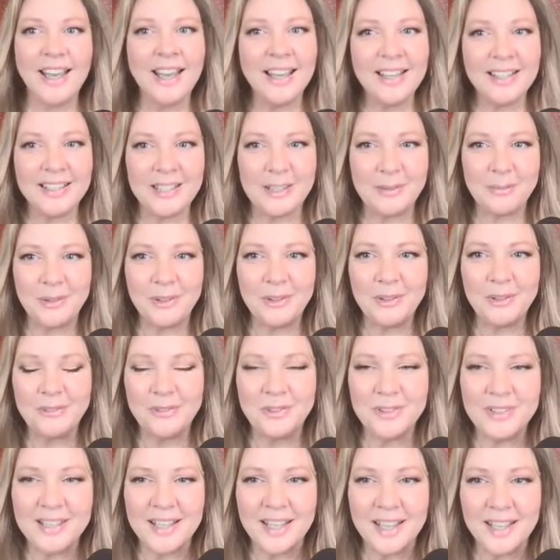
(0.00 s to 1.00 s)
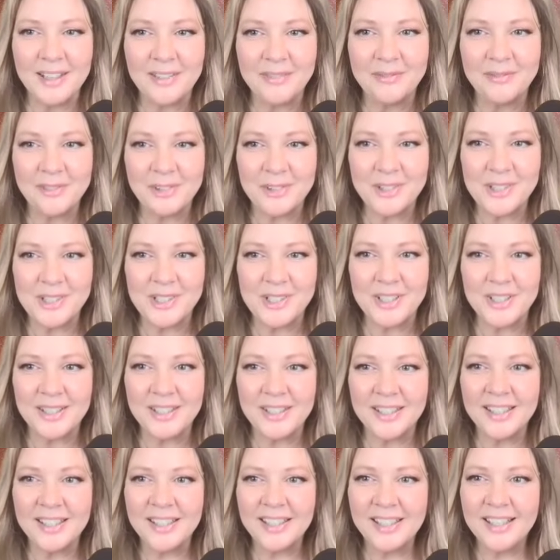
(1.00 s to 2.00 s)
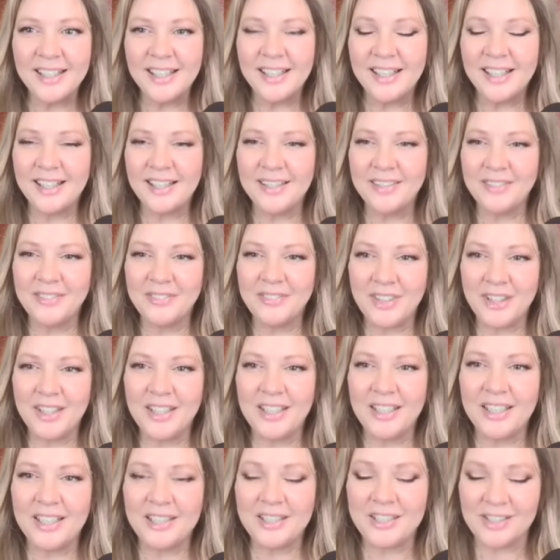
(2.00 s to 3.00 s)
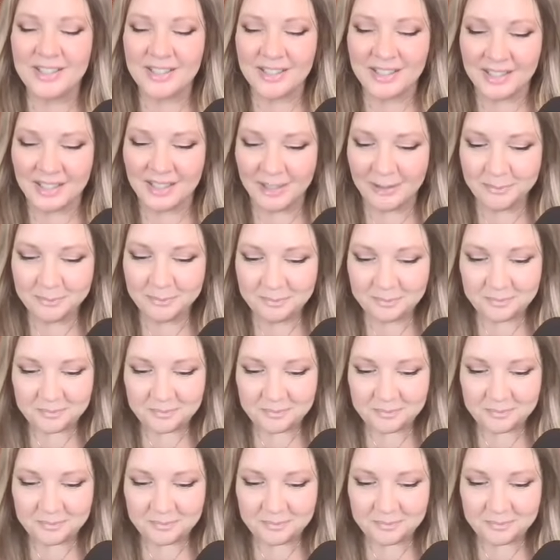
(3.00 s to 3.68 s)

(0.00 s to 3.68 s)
it's a beautiful time for sure. Uh, very interesting.